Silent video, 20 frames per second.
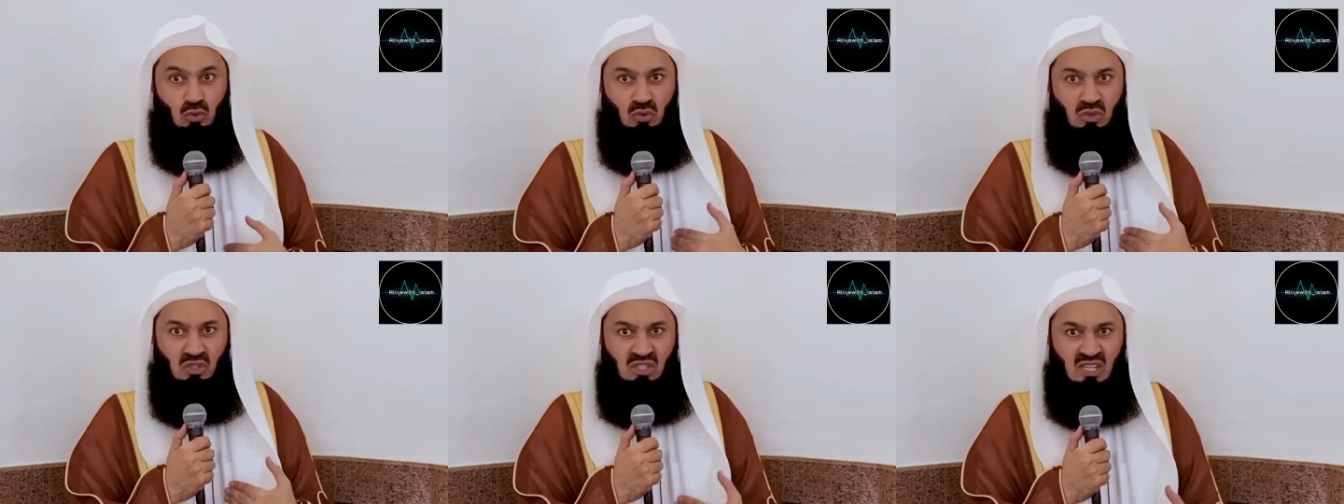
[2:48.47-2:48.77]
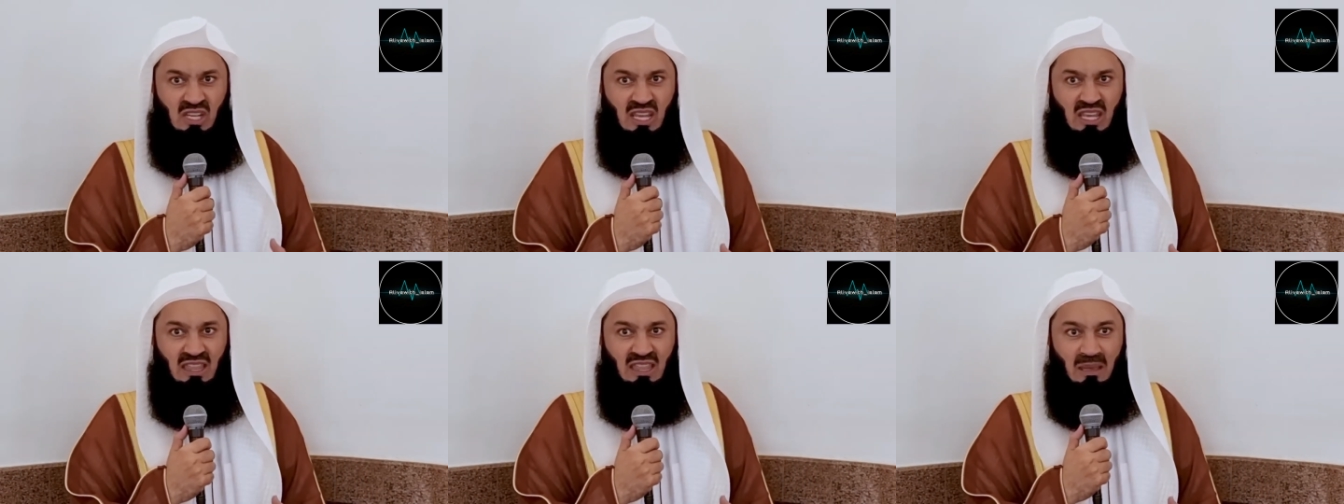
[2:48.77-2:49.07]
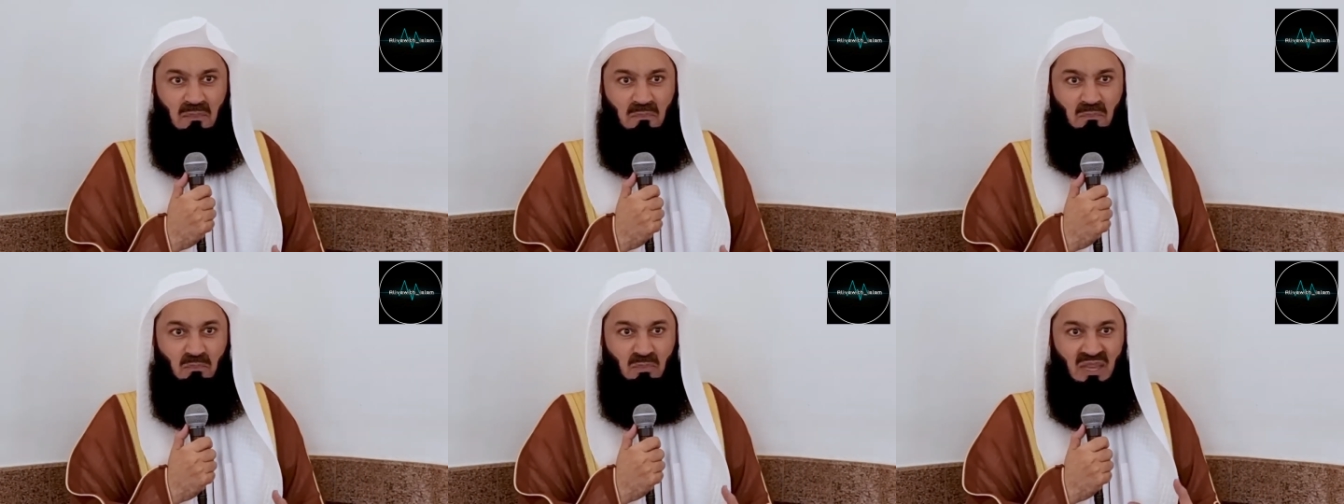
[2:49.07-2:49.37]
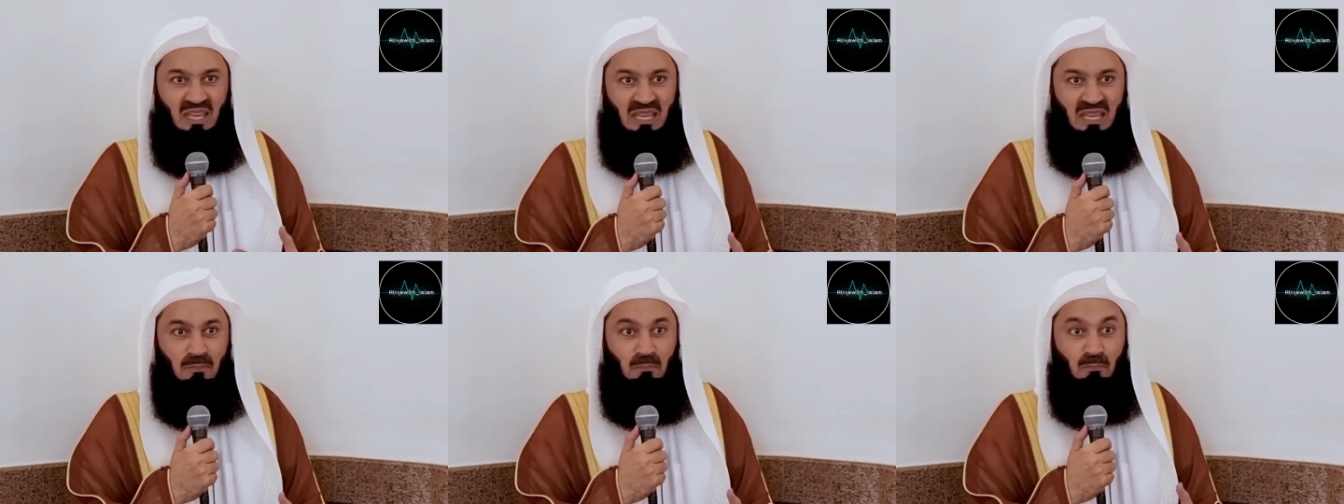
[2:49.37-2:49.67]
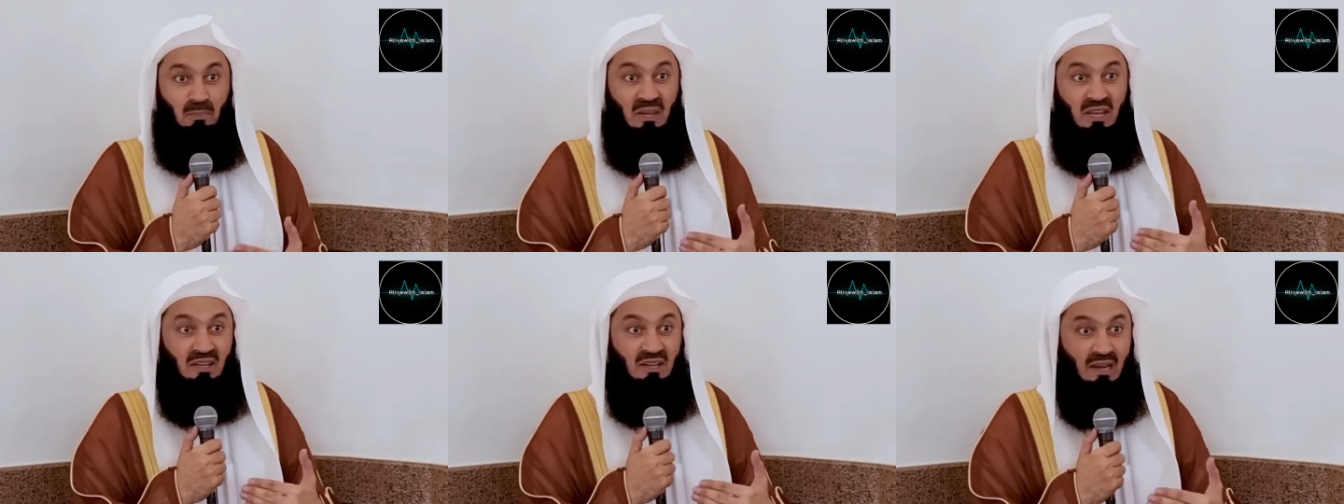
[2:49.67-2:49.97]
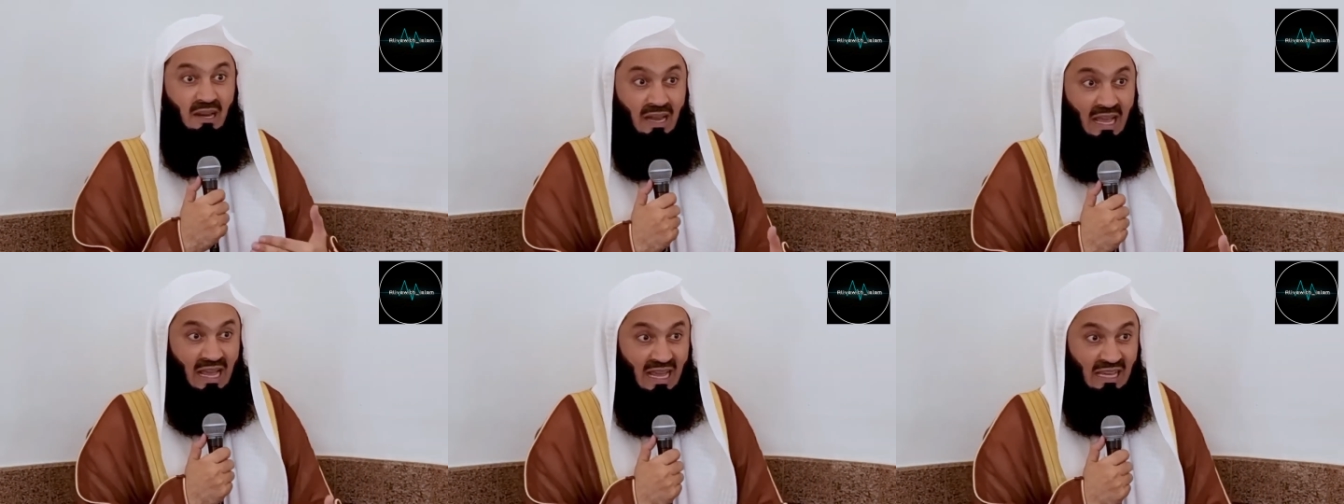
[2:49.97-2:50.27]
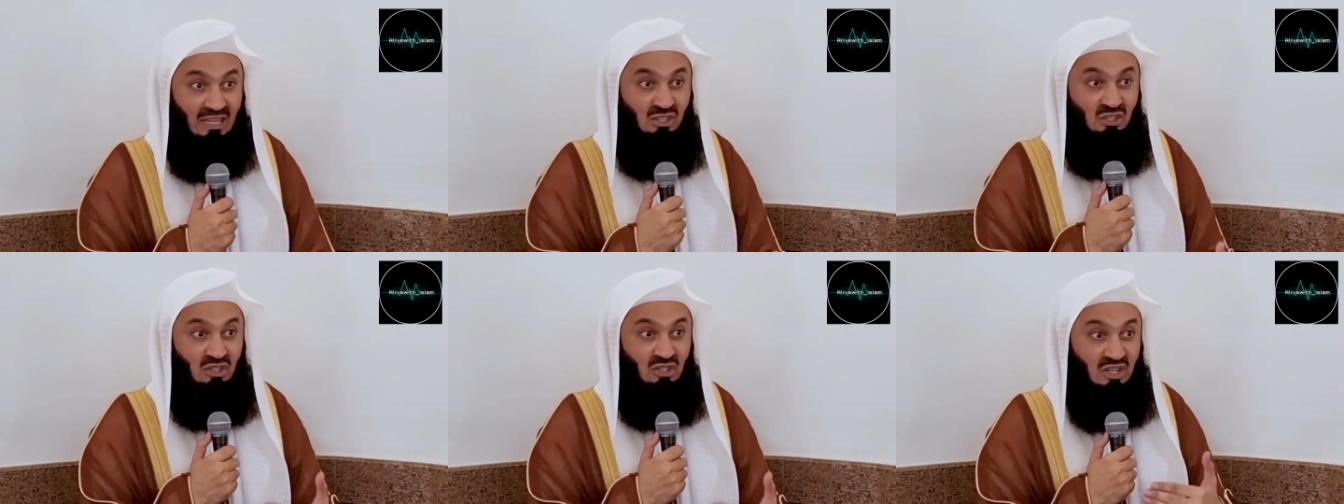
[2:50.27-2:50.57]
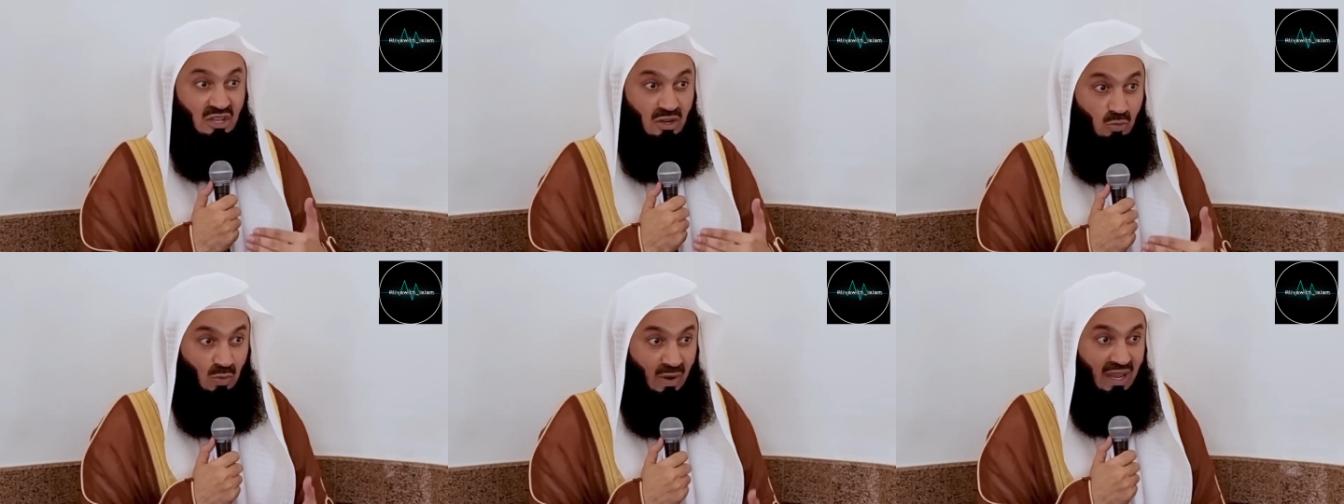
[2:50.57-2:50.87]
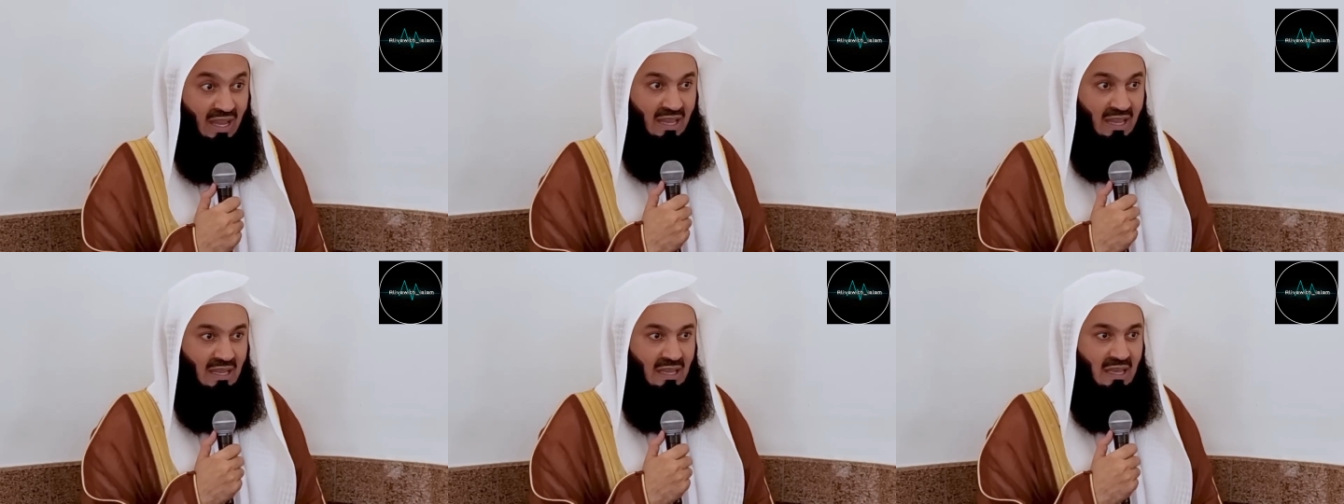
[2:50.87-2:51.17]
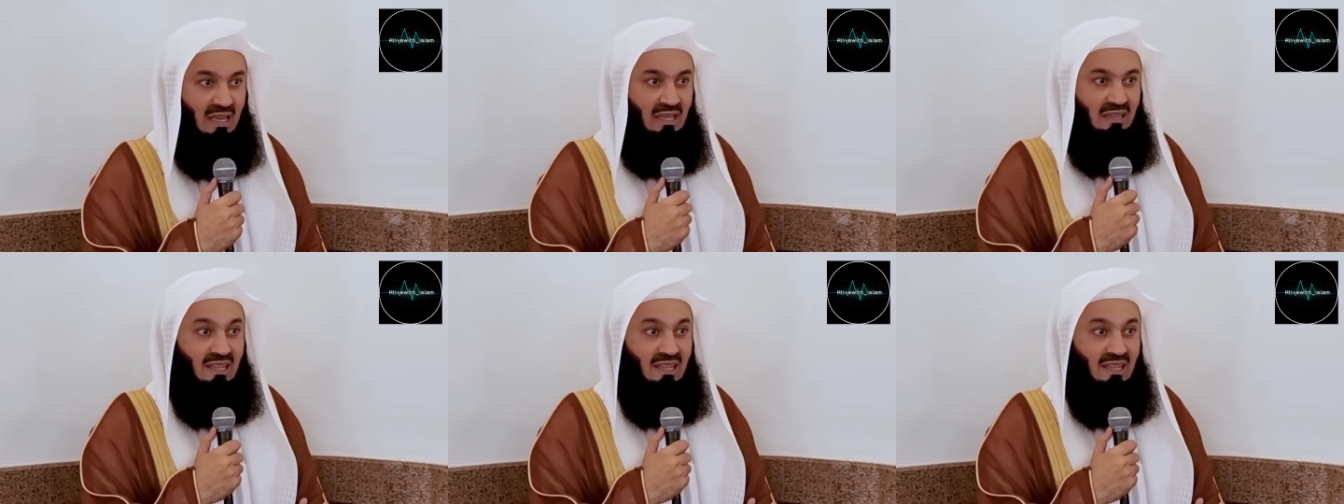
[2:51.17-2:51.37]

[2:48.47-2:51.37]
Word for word: to see them being penalized in a way